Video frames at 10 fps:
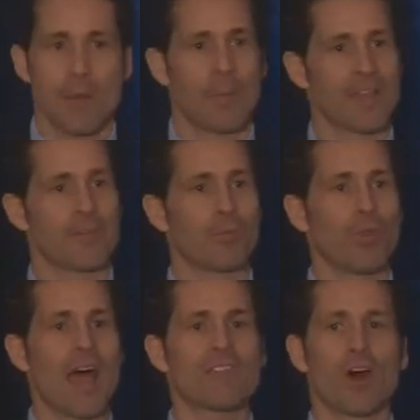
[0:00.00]
But if
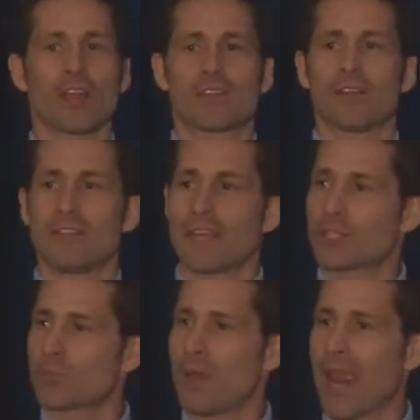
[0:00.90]
implied volatility
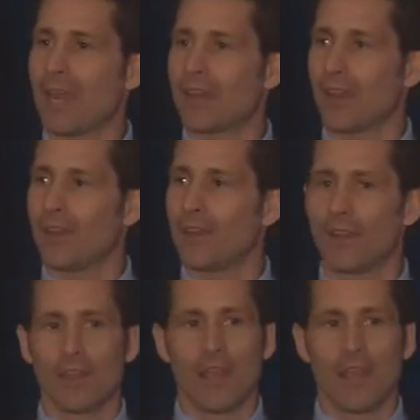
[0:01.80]
expanded